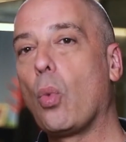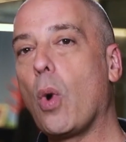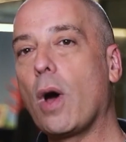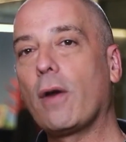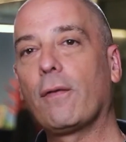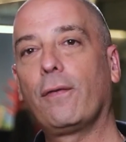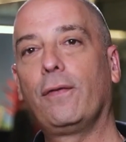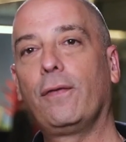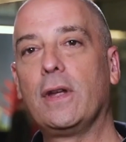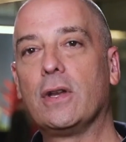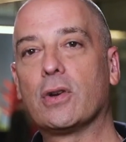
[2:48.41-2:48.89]

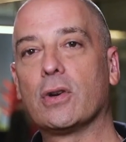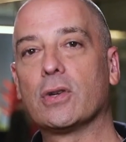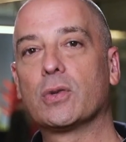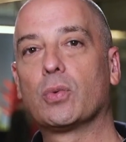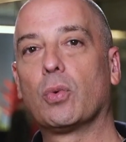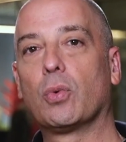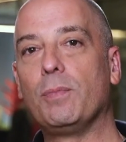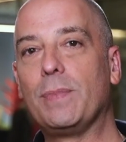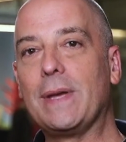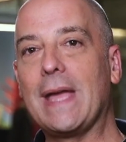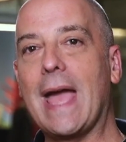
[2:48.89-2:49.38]
what
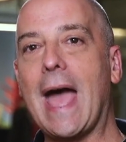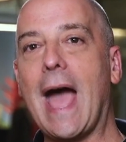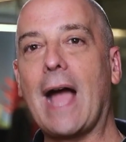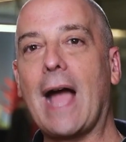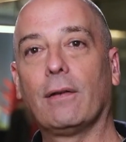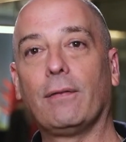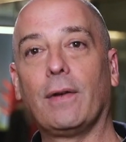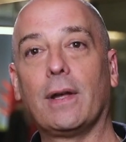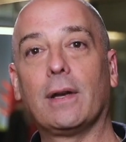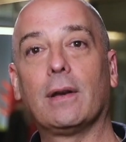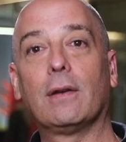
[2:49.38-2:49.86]
features will be
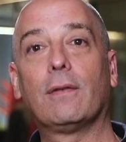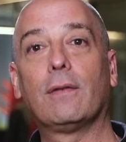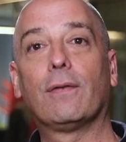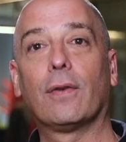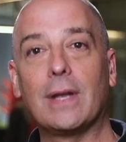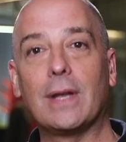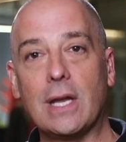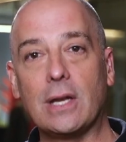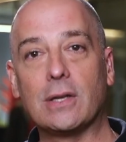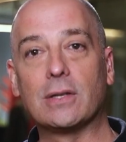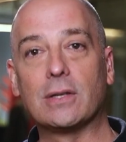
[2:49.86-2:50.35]
activated
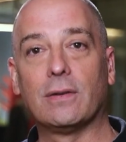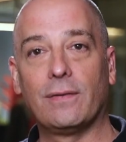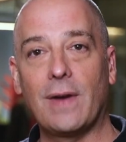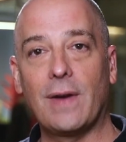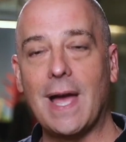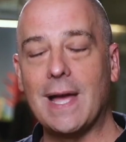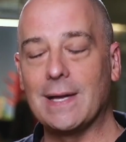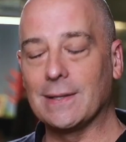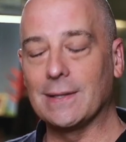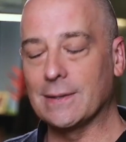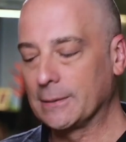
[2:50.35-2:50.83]
for each
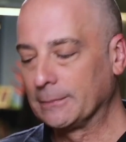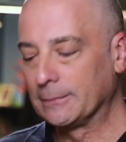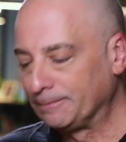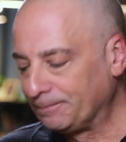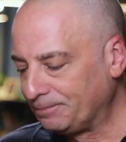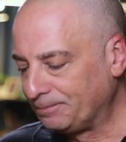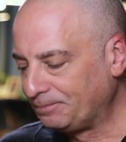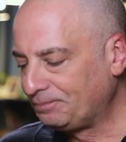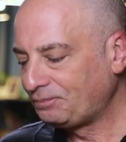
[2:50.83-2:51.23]
device.